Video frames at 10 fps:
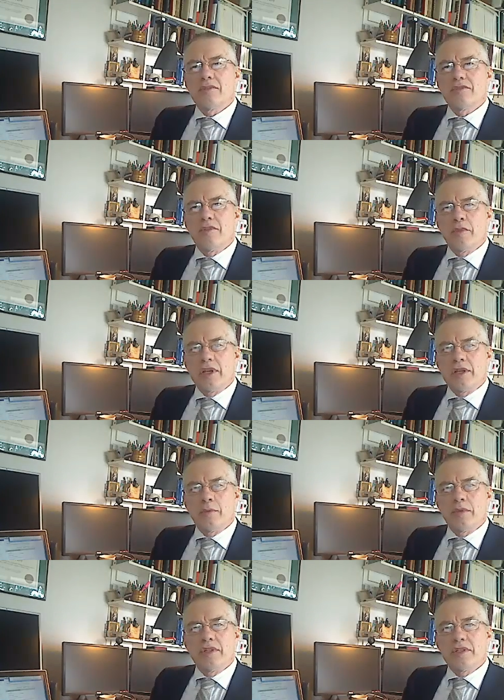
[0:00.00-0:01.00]
familiar
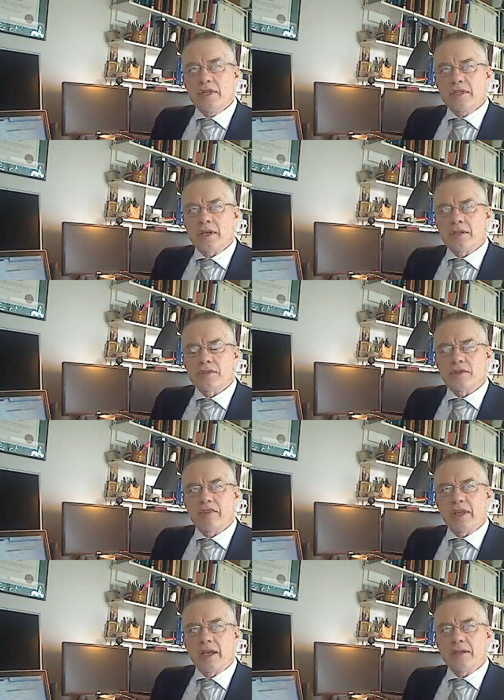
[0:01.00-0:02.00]
with the details of
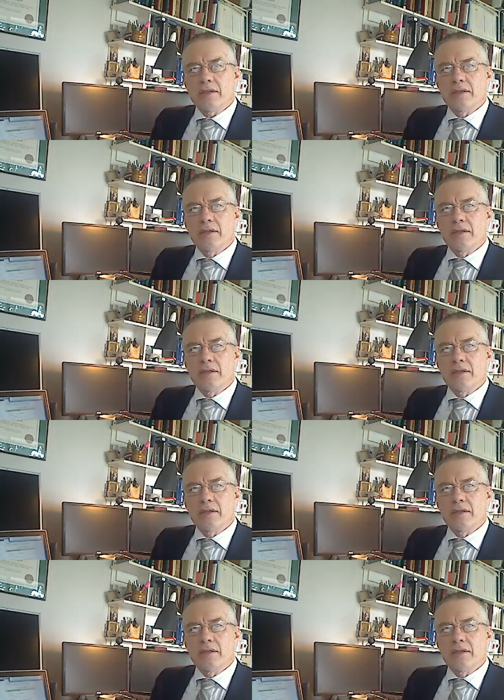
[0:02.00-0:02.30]
the Act,